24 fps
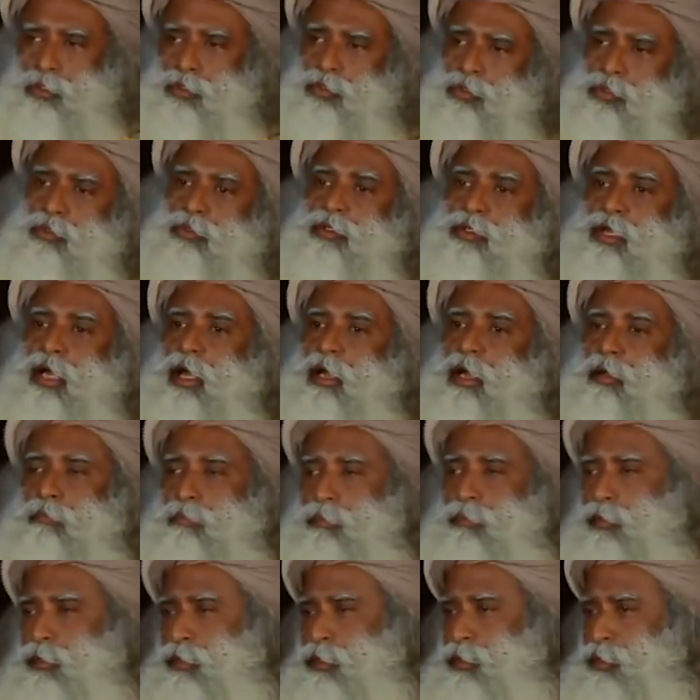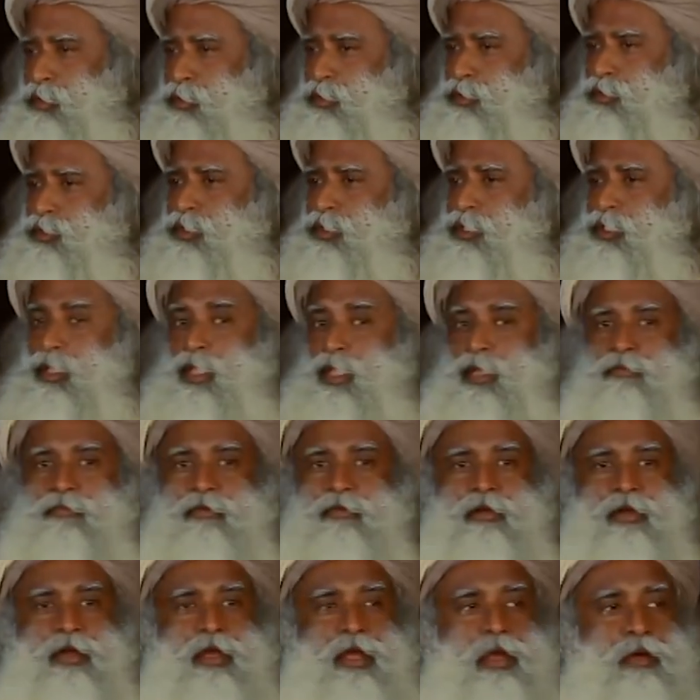took time to sit there
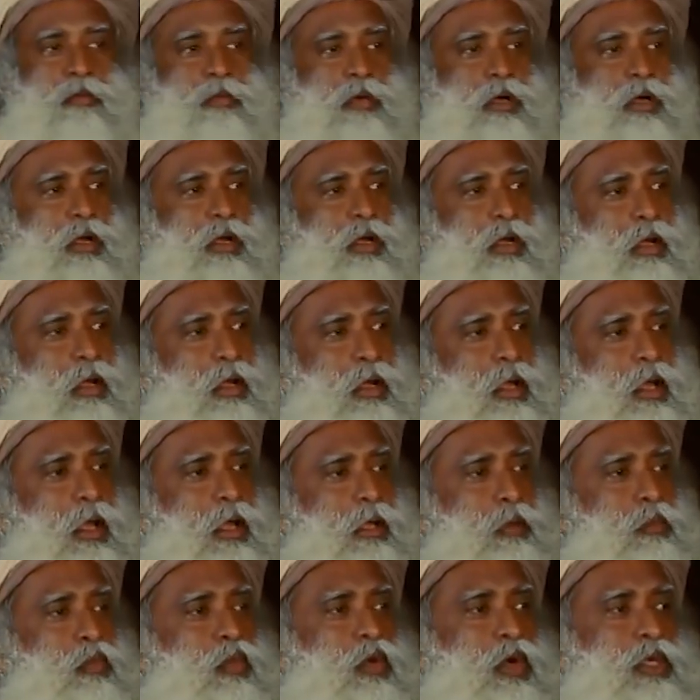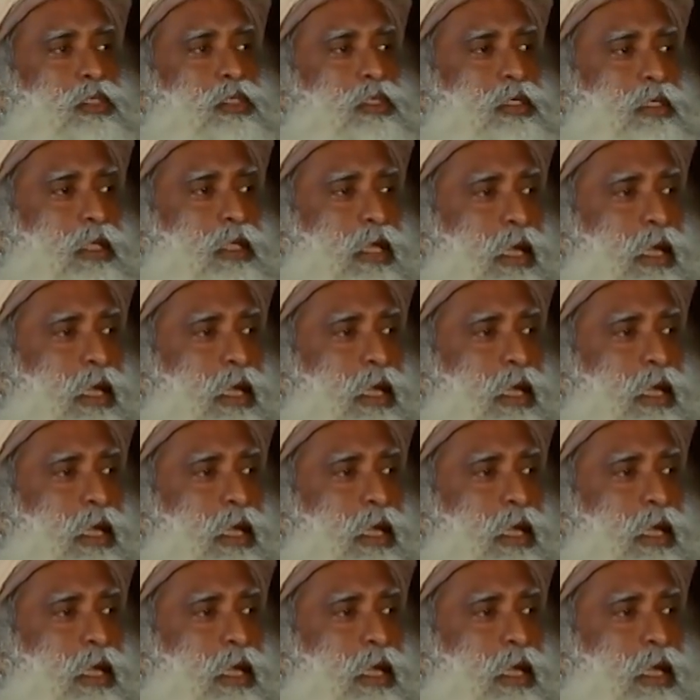for an hour and watch it